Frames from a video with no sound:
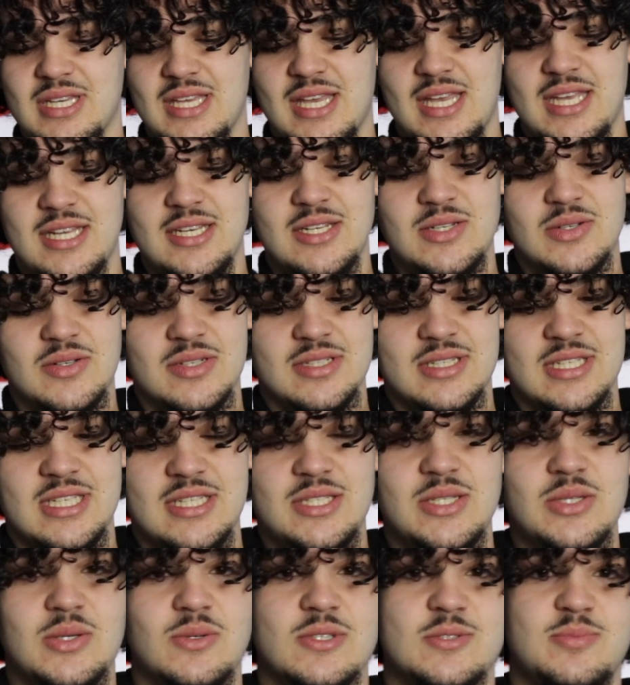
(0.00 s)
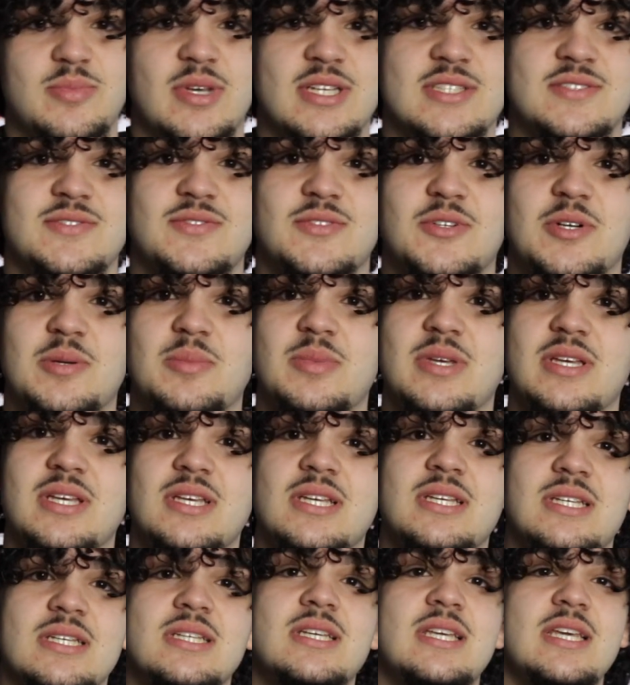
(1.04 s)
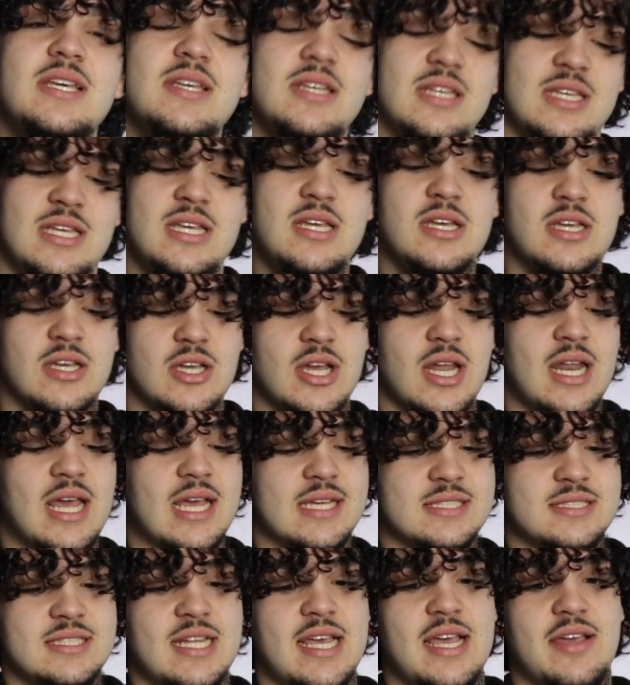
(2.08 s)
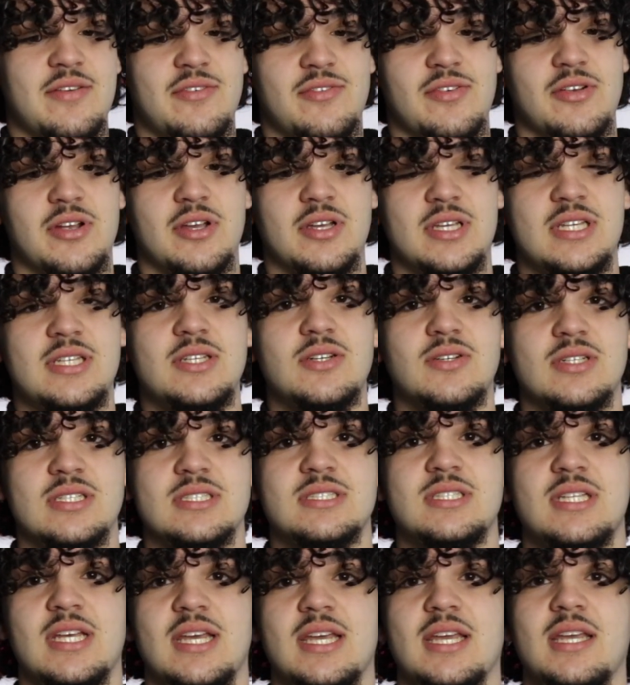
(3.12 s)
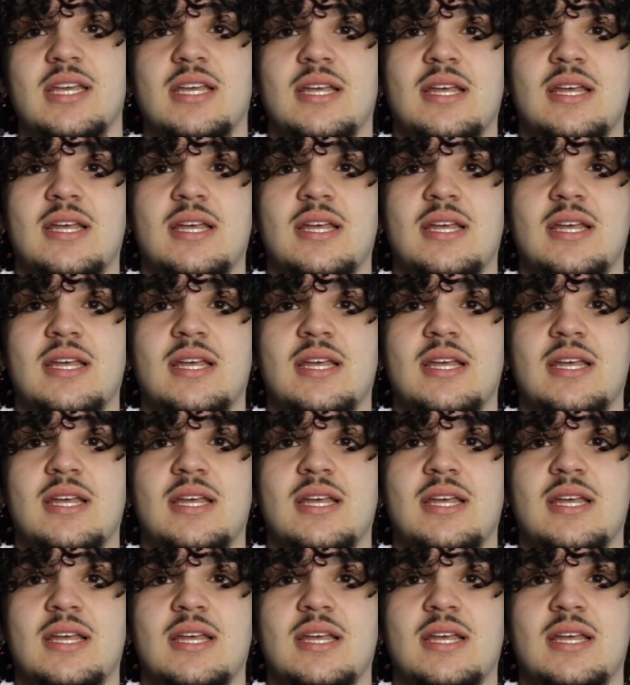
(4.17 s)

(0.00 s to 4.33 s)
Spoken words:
yeah, he doing what's best for him, man. He good as his dad for real. He doing his thing.